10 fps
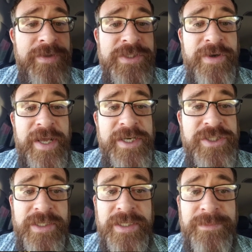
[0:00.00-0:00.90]
This
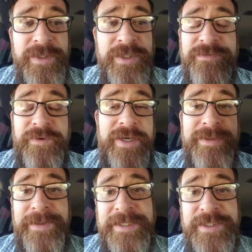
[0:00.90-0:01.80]
strategy can be used for
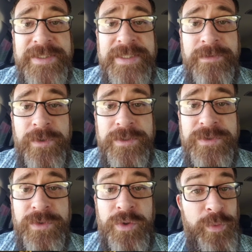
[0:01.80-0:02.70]
any pieces in the Rook
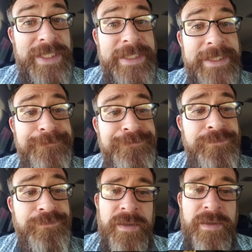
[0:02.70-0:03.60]
store, really.
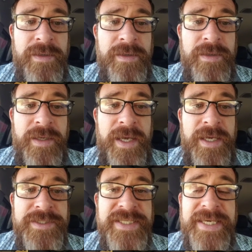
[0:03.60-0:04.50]

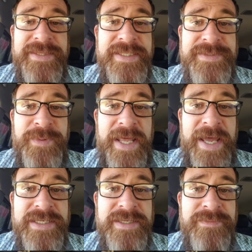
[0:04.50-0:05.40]
And to get these
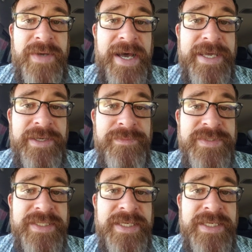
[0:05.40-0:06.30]
platinum
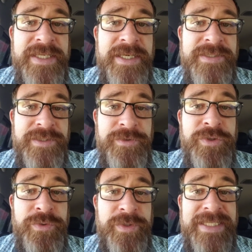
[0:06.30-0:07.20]
items, you
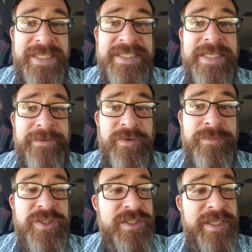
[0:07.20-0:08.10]
do need to get 10 of
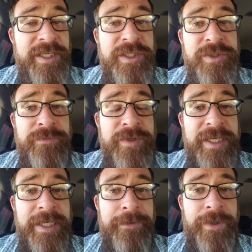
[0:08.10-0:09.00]
them, just like you do for
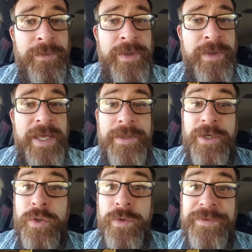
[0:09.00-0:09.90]
the hero.
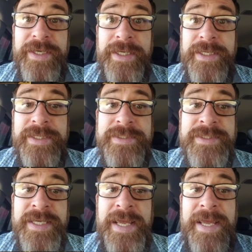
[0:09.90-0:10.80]
The cool thing
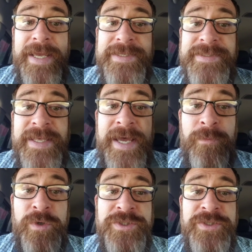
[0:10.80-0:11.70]
is
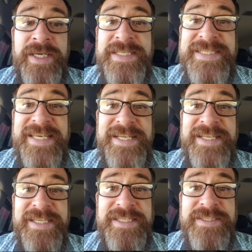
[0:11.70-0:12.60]
that once you get 10
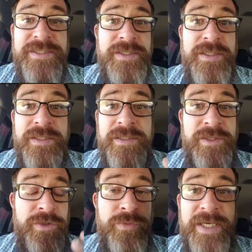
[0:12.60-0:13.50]
of these,
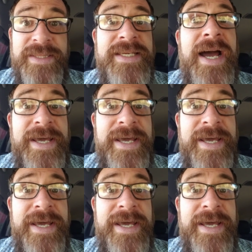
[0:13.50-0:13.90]
you get the